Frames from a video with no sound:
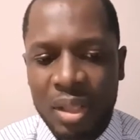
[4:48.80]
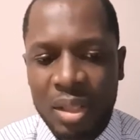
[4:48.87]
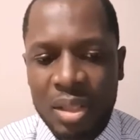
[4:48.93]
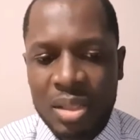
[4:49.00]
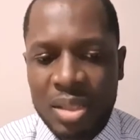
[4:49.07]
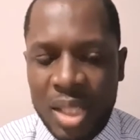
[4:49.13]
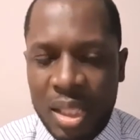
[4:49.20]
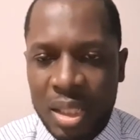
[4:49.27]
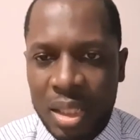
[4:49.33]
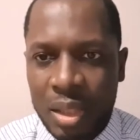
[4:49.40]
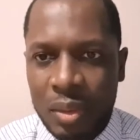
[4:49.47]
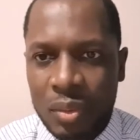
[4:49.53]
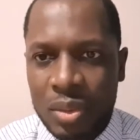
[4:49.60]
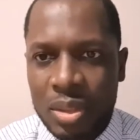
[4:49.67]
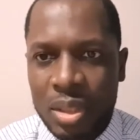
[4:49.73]
sending
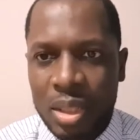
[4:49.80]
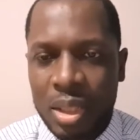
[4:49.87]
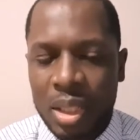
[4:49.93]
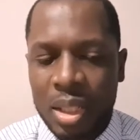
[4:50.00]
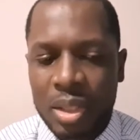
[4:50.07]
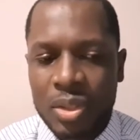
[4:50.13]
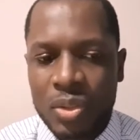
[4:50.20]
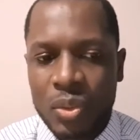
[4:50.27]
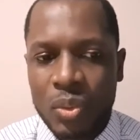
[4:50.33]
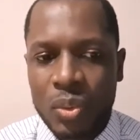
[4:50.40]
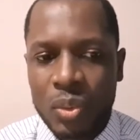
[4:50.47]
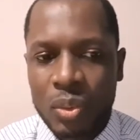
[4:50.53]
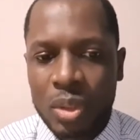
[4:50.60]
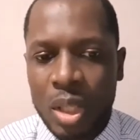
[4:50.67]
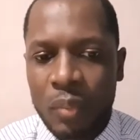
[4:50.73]
out
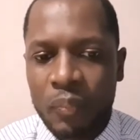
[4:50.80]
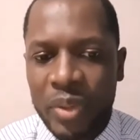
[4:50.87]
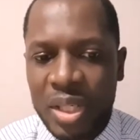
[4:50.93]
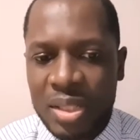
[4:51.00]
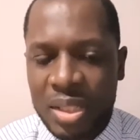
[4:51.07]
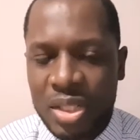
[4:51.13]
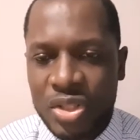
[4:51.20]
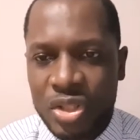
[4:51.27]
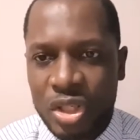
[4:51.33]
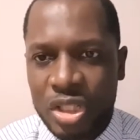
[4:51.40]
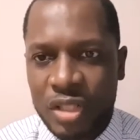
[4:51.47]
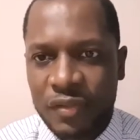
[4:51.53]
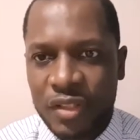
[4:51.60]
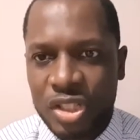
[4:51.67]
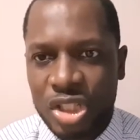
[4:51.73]
to companies in search
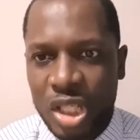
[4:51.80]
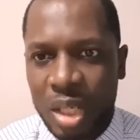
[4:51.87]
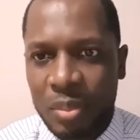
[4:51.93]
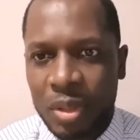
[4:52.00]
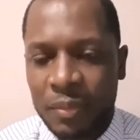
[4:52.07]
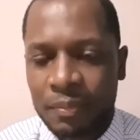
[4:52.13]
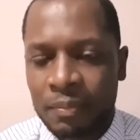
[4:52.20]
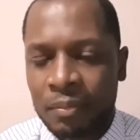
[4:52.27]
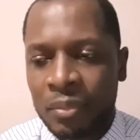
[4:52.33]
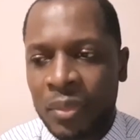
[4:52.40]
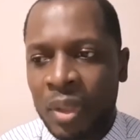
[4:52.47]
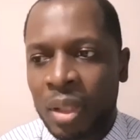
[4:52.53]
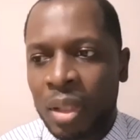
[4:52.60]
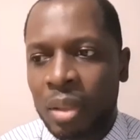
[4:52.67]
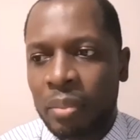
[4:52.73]
of a job,
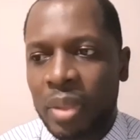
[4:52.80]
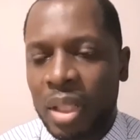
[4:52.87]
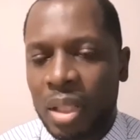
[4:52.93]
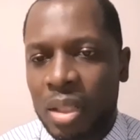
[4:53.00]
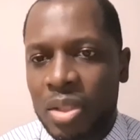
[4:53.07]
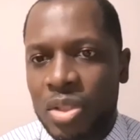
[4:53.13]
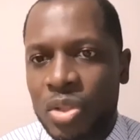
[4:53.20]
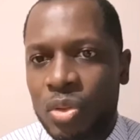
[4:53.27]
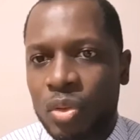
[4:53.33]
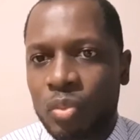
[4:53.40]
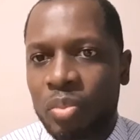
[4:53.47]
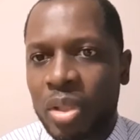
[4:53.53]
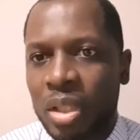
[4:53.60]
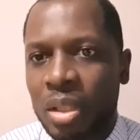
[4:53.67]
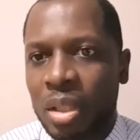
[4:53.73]
because you would
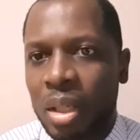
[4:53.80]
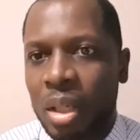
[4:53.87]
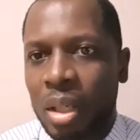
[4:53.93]
be